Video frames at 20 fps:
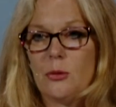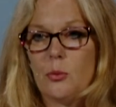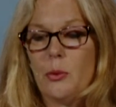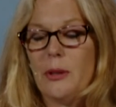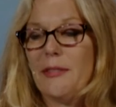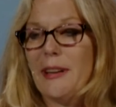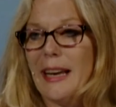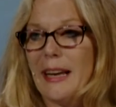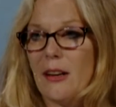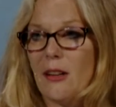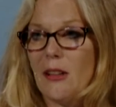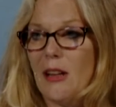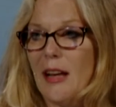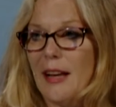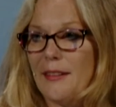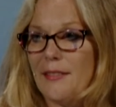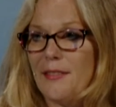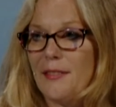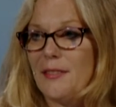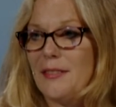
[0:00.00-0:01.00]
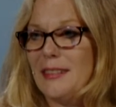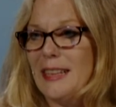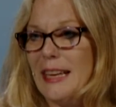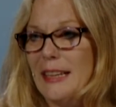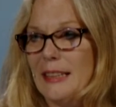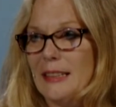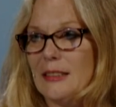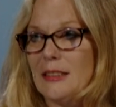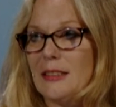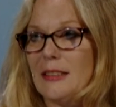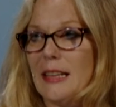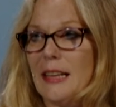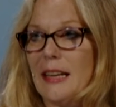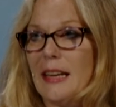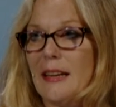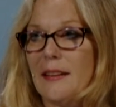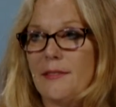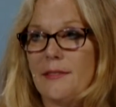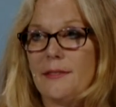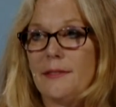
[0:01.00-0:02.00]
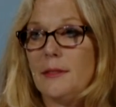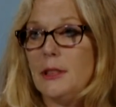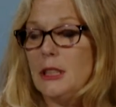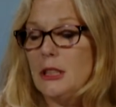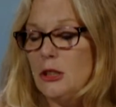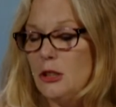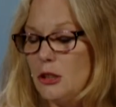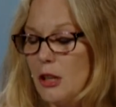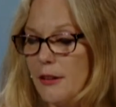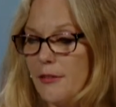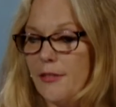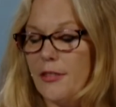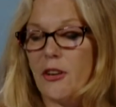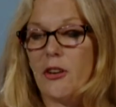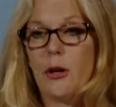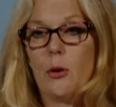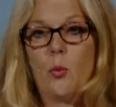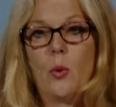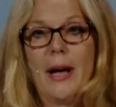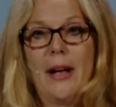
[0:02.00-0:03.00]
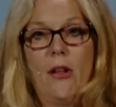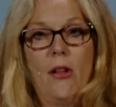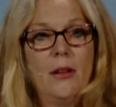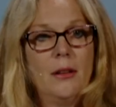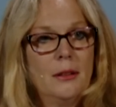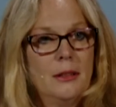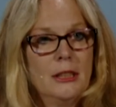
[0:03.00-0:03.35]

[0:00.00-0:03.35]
We've had a lot of tenants that have done very well.